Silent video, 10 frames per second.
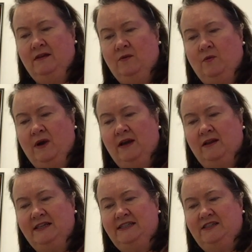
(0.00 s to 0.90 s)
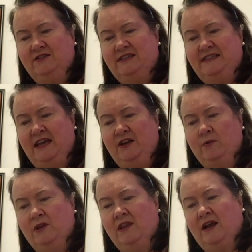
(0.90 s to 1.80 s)
"Well, I still say you
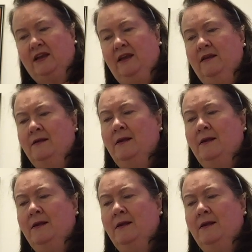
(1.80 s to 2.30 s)
were lucky,